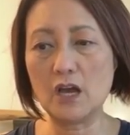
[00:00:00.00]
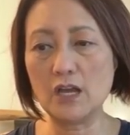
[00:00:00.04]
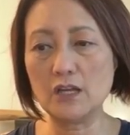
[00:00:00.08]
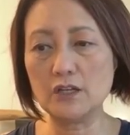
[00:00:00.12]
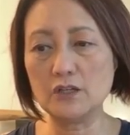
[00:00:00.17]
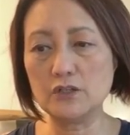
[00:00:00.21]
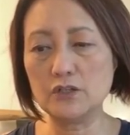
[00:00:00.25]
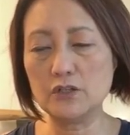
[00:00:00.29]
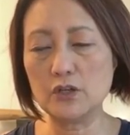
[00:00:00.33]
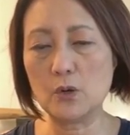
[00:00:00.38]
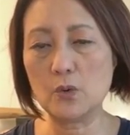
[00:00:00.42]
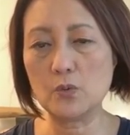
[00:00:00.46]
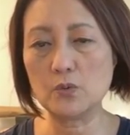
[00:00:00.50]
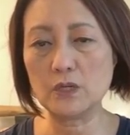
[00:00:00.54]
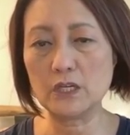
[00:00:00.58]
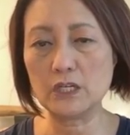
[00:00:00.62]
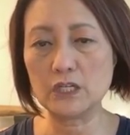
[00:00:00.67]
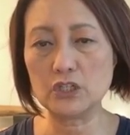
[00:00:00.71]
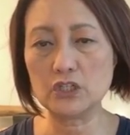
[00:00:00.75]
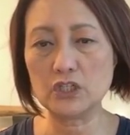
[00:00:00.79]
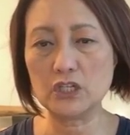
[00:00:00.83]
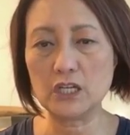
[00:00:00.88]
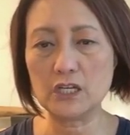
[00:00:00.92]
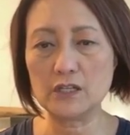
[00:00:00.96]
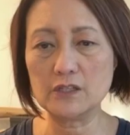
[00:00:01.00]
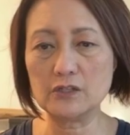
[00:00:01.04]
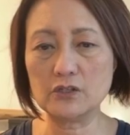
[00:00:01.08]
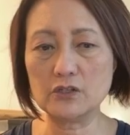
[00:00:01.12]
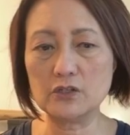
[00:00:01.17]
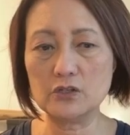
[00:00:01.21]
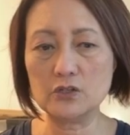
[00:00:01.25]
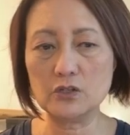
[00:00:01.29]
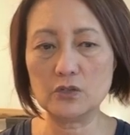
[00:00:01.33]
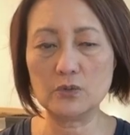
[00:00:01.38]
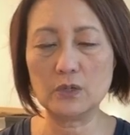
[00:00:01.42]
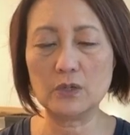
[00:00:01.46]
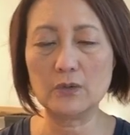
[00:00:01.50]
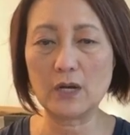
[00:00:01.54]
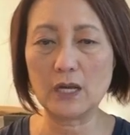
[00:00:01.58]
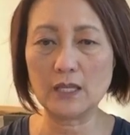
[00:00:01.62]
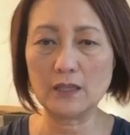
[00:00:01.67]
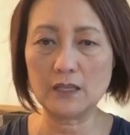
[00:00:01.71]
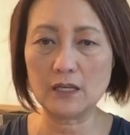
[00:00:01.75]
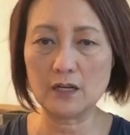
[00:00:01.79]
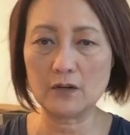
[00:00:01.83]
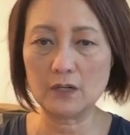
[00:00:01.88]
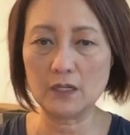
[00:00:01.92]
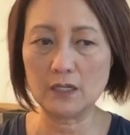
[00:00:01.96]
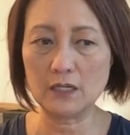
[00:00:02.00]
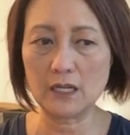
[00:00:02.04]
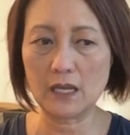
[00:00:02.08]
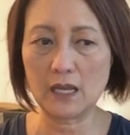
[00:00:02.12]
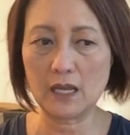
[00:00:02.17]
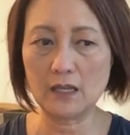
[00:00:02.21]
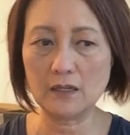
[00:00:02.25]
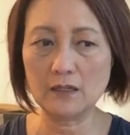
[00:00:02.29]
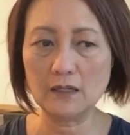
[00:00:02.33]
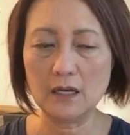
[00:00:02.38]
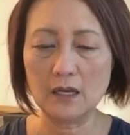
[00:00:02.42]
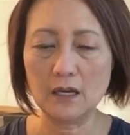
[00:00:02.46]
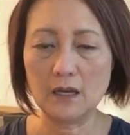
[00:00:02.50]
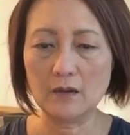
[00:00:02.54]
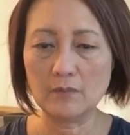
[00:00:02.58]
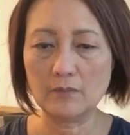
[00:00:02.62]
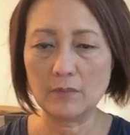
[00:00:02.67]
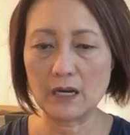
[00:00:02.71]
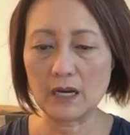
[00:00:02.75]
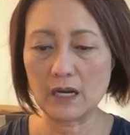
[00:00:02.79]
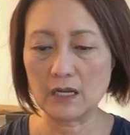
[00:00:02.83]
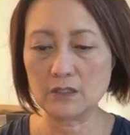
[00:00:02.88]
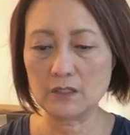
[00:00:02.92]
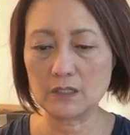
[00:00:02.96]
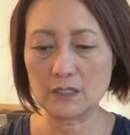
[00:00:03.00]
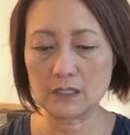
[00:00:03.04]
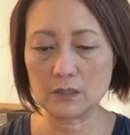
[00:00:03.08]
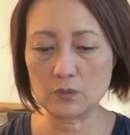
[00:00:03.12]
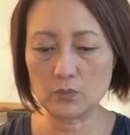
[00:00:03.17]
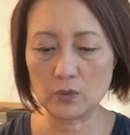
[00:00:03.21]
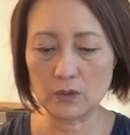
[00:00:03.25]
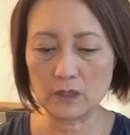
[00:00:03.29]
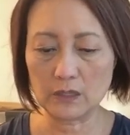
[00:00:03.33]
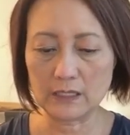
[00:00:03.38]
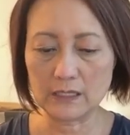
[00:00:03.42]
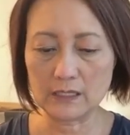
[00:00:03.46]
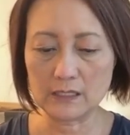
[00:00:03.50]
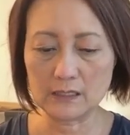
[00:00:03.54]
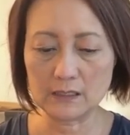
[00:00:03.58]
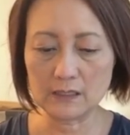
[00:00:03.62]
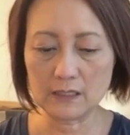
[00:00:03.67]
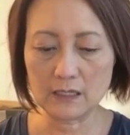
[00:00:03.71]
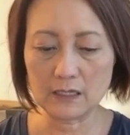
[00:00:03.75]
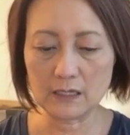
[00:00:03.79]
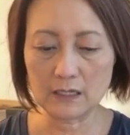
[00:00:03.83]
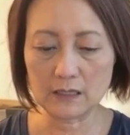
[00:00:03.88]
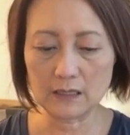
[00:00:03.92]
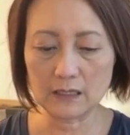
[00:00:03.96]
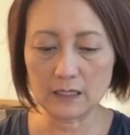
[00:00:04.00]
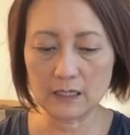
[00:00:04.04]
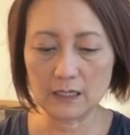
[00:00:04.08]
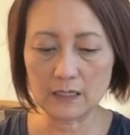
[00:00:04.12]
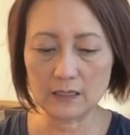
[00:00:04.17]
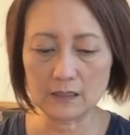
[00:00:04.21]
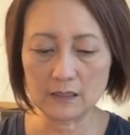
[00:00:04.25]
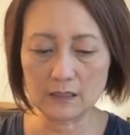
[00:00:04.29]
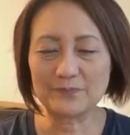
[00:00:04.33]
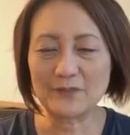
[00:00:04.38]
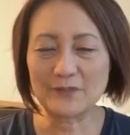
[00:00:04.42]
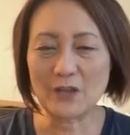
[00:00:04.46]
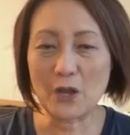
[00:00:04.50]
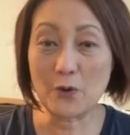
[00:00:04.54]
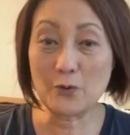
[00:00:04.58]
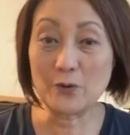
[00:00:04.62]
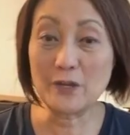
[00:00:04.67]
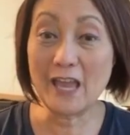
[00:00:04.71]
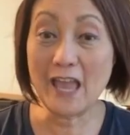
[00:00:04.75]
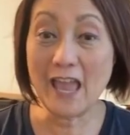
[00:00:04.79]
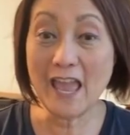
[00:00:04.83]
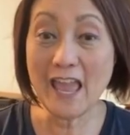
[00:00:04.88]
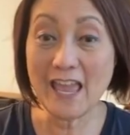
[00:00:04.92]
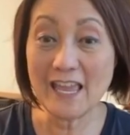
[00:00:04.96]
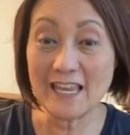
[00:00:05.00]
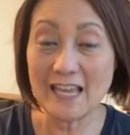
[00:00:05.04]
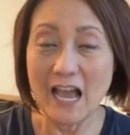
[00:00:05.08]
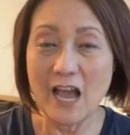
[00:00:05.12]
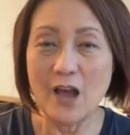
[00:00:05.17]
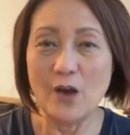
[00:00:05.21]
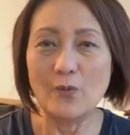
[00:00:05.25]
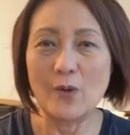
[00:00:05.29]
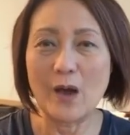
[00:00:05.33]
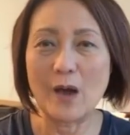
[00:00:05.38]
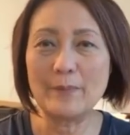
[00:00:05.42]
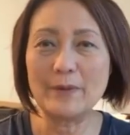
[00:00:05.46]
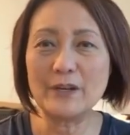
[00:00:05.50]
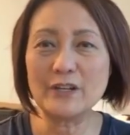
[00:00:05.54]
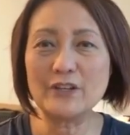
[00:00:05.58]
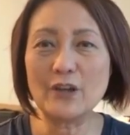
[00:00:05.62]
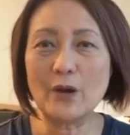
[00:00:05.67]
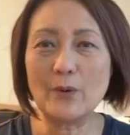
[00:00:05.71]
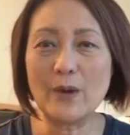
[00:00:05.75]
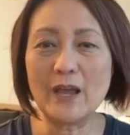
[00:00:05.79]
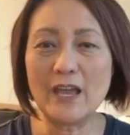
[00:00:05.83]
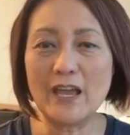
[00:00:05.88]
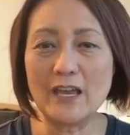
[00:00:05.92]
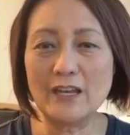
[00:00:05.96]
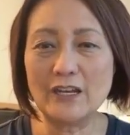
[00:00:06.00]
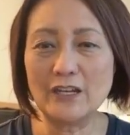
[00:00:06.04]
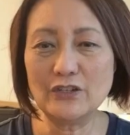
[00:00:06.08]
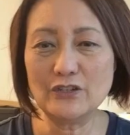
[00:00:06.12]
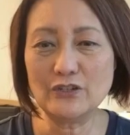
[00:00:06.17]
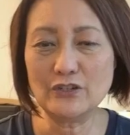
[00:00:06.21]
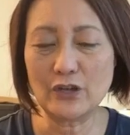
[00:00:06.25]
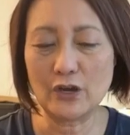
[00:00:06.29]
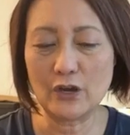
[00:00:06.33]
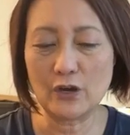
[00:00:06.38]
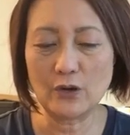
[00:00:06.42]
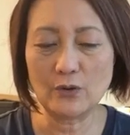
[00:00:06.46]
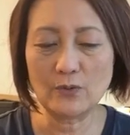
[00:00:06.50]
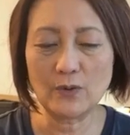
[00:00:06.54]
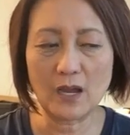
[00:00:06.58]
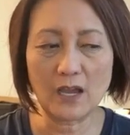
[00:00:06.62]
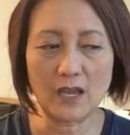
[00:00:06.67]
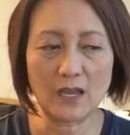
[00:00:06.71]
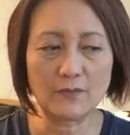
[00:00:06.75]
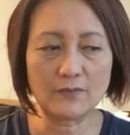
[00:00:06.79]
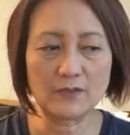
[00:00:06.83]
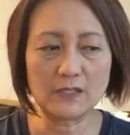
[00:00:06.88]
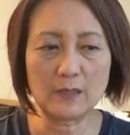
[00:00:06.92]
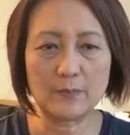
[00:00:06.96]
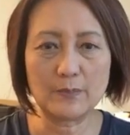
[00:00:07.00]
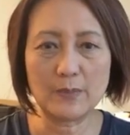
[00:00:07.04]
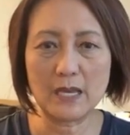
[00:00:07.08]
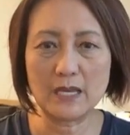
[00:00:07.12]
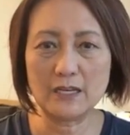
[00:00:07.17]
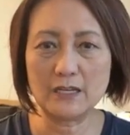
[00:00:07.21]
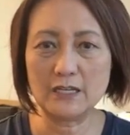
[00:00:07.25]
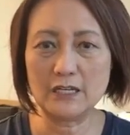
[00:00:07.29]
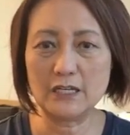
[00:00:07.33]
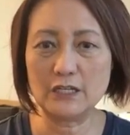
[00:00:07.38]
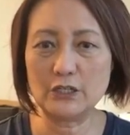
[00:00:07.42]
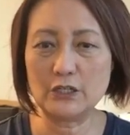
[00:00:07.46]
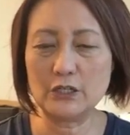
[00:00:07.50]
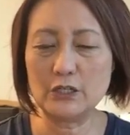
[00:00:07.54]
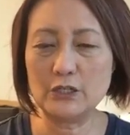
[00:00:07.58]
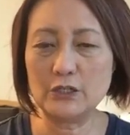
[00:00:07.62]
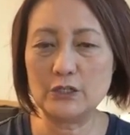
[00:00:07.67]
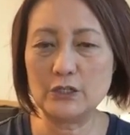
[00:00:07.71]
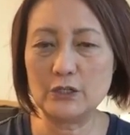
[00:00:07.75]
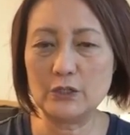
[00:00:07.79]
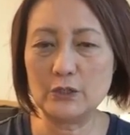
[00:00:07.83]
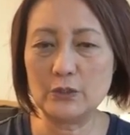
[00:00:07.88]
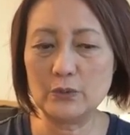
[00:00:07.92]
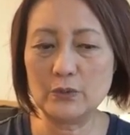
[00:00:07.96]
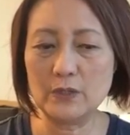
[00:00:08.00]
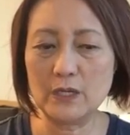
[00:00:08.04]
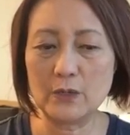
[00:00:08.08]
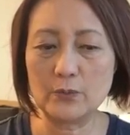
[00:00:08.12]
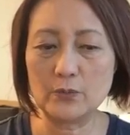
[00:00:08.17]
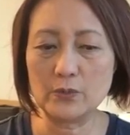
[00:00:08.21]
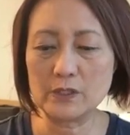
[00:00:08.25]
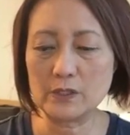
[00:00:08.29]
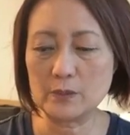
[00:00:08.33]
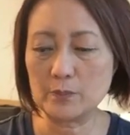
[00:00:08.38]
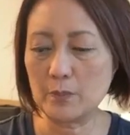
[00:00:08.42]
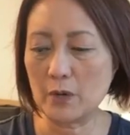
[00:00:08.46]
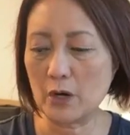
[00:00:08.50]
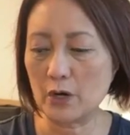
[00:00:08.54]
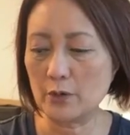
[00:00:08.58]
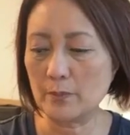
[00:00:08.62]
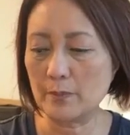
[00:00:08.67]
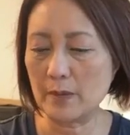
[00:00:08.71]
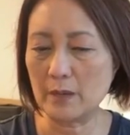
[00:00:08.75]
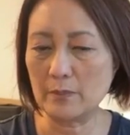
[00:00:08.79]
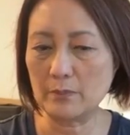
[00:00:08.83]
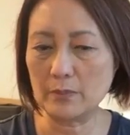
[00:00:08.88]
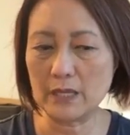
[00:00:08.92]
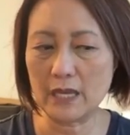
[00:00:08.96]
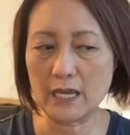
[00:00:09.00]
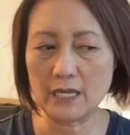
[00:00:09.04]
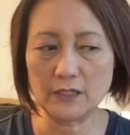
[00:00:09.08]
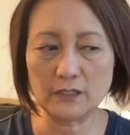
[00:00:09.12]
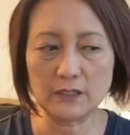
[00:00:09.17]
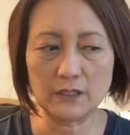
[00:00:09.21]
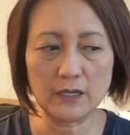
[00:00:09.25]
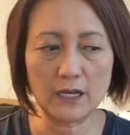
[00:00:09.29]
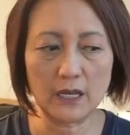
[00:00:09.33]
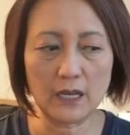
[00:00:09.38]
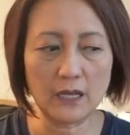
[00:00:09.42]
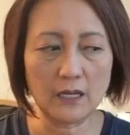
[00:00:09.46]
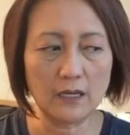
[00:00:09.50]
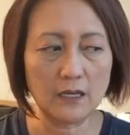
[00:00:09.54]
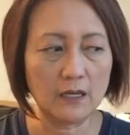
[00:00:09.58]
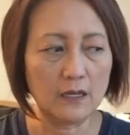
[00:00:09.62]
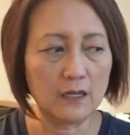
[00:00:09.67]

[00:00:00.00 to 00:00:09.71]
don't get a chance to do it right there and then, but I just will list it at least. Okay, well, I'm gonna go ahead and go. I have some editing to do. That was part of my plan today.